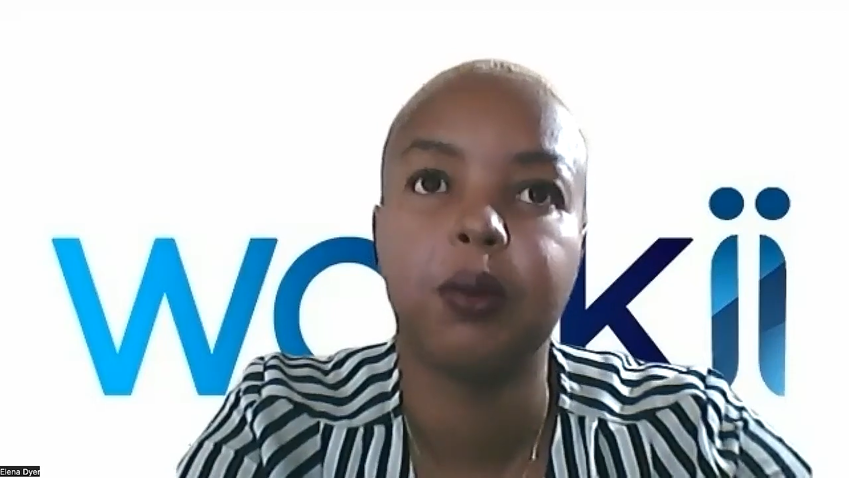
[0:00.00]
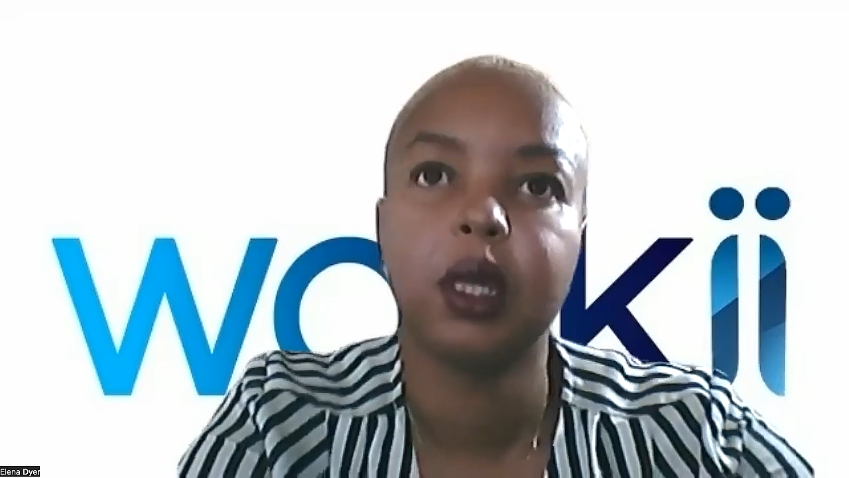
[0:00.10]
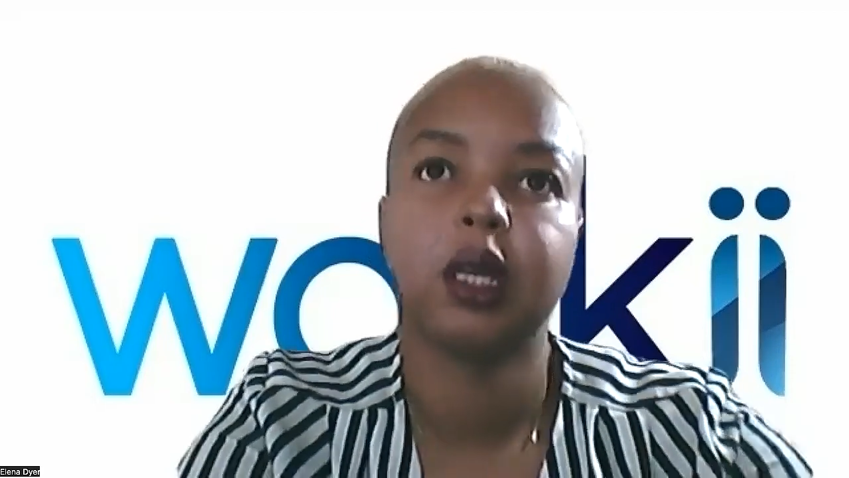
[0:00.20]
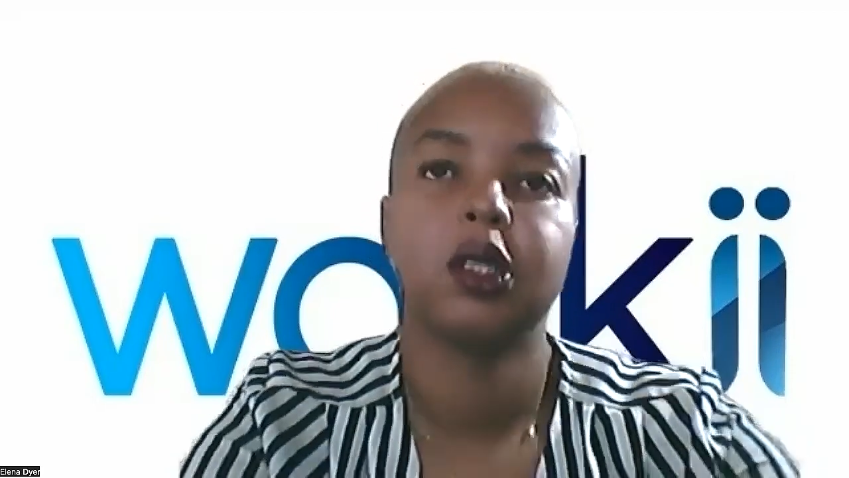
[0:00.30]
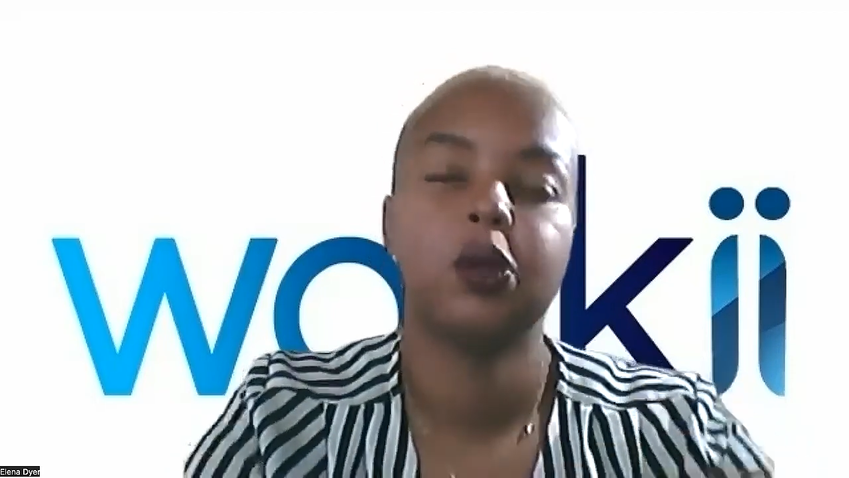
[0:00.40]

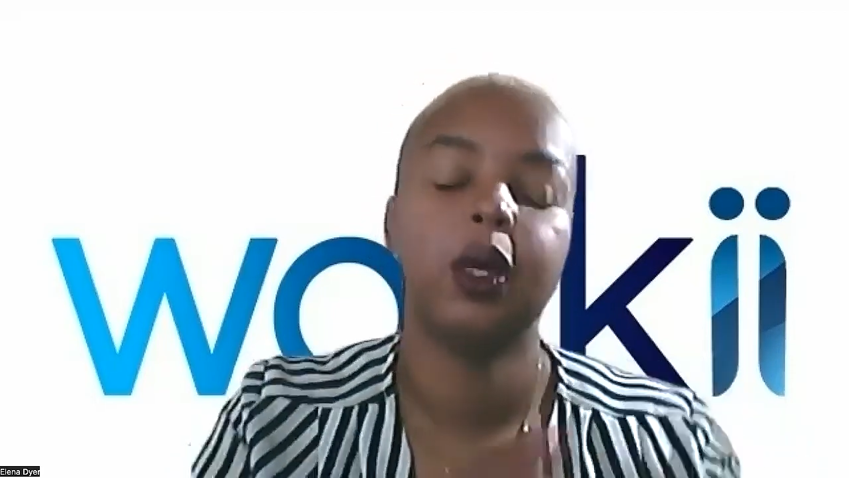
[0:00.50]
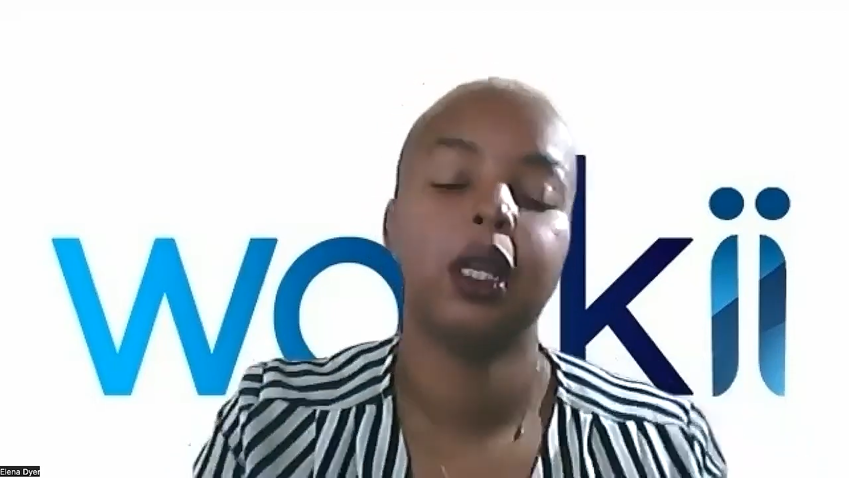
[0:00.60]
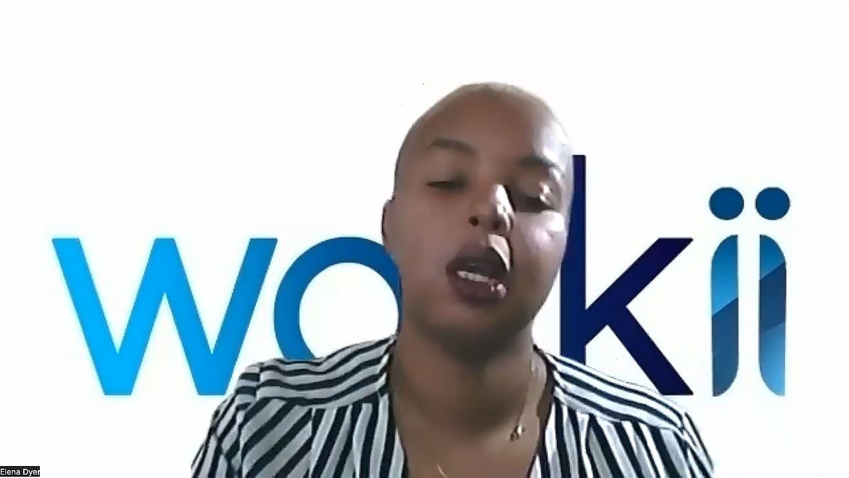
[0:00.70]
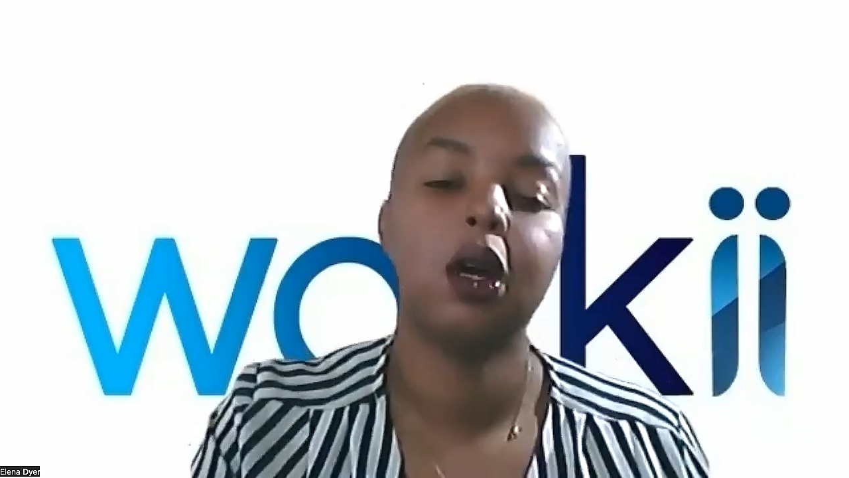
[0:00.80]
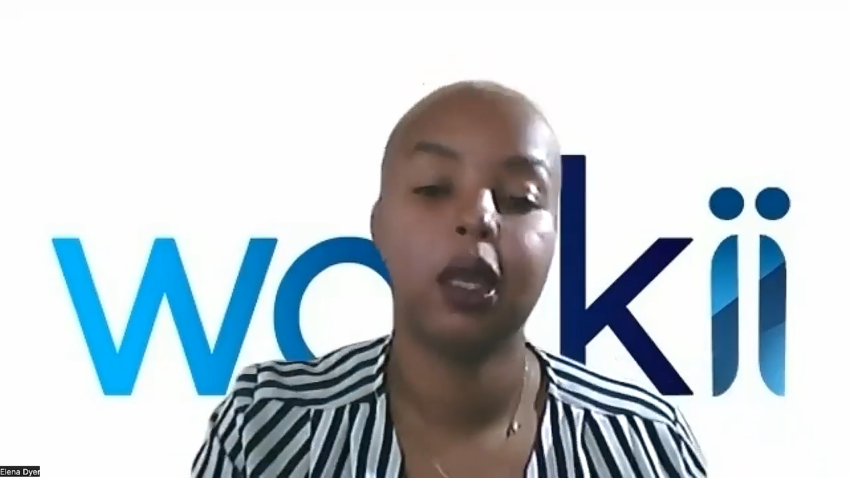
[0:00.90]
because we are
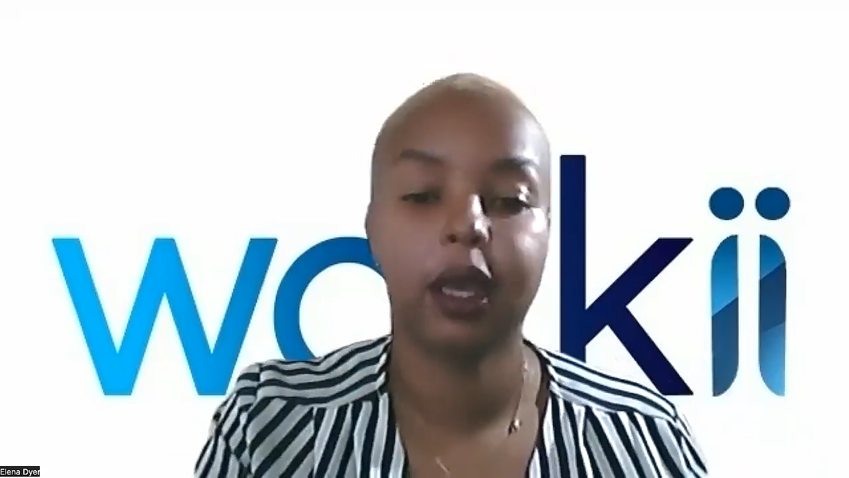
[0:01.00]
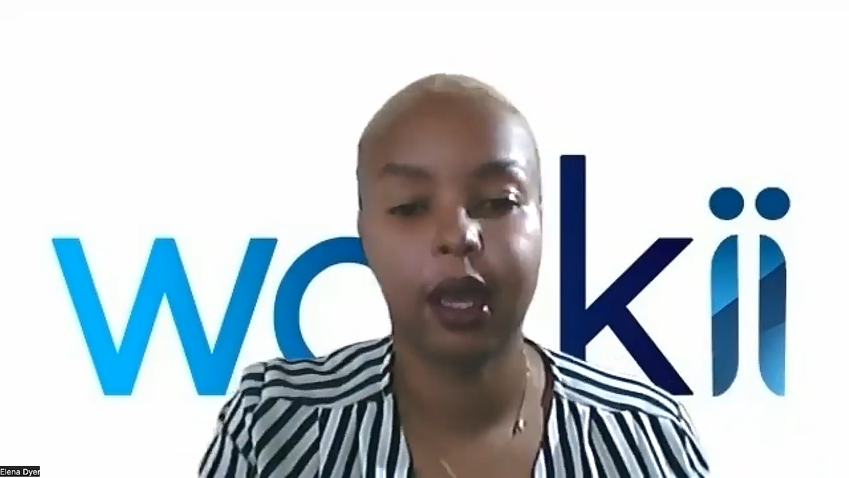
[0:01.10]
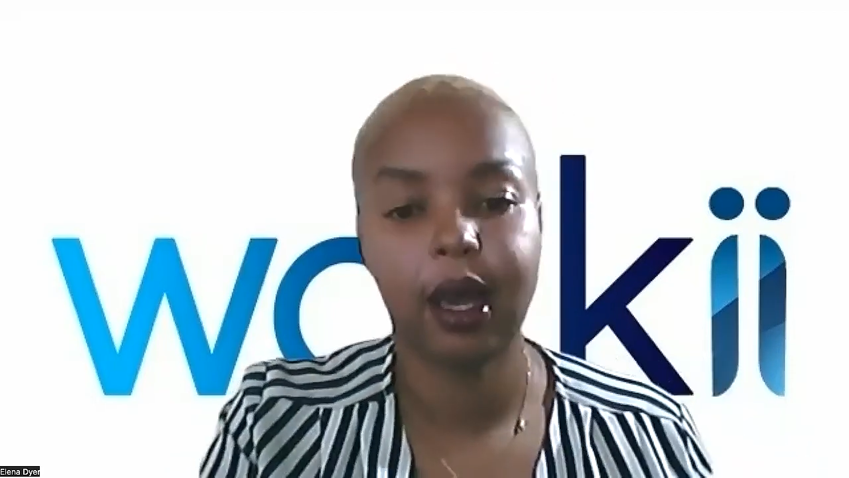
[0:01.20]
now looking